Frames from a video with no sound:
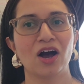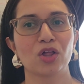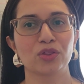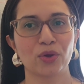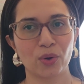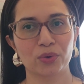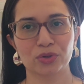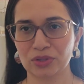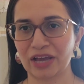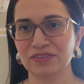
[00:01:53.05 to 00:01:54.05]
although
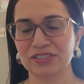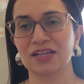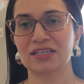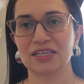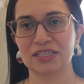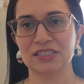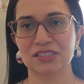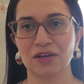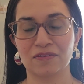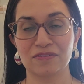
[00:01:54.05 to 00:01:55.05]
your lifestyle
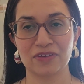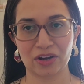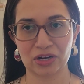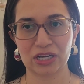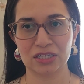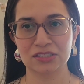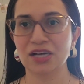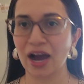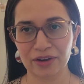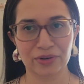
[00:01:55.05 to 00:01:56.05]
is very
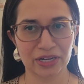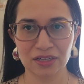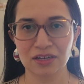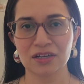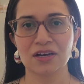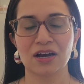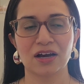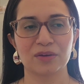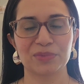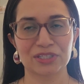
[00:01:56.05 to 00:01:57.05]
tiring,
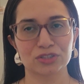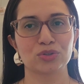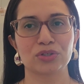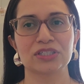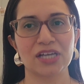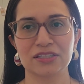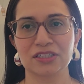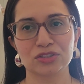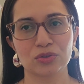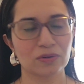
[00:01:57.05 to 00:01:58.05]
because you're
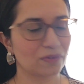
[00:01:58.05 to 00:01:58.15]
attending to a